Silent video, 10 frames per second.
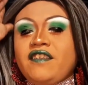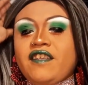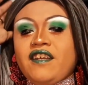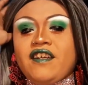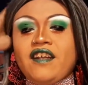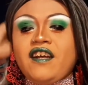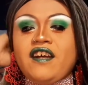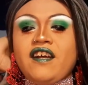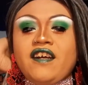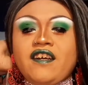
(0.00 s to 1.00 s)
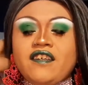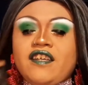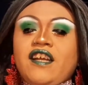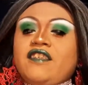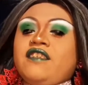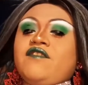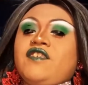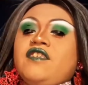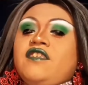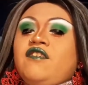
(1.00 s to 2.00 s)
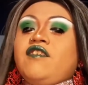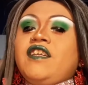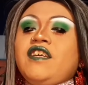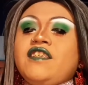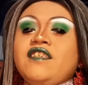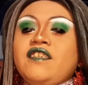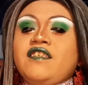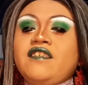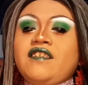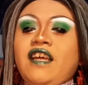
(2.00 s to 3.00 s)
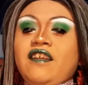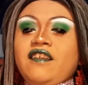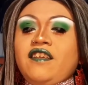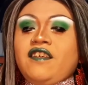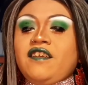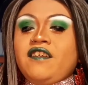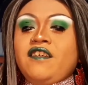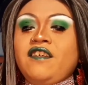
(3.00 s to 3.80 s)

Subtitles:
Da-da-da-da, connections versus no connections, Natalie,